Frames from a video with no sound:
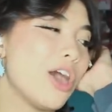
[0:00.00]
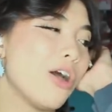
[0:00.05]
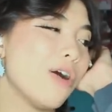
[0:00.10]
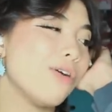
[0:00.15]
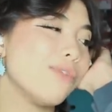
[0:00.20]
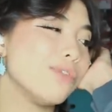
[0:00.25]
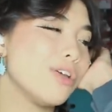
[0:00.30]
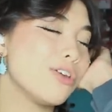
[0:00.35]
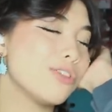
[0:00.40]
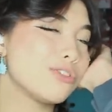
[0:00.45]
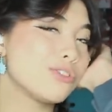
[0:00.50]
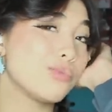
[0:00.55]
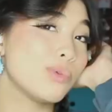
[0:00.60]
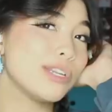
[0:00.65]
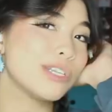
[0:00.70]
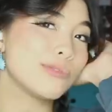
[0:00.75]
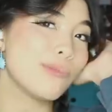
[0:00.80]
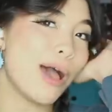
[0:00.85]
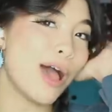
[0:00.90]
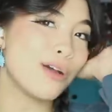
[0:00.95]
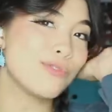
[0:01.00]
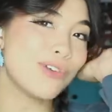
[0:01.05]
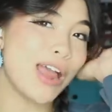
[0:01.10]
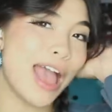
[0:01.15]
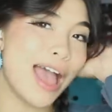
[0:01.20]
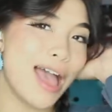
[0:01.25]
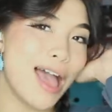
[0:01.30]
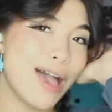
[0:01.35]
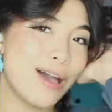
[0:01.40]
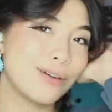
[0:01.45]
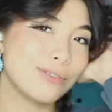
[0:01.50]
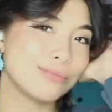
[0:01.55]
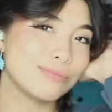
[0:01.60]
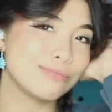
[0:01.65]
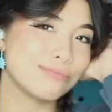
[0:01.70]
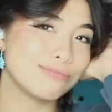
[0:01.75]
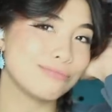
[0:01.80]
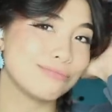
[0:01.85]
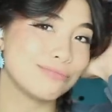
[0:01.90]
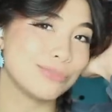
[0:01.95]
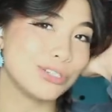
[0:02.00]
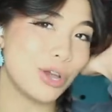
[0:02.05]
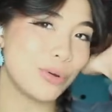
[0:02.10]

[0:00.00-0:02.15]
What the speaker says: You're the sweetest Ma around.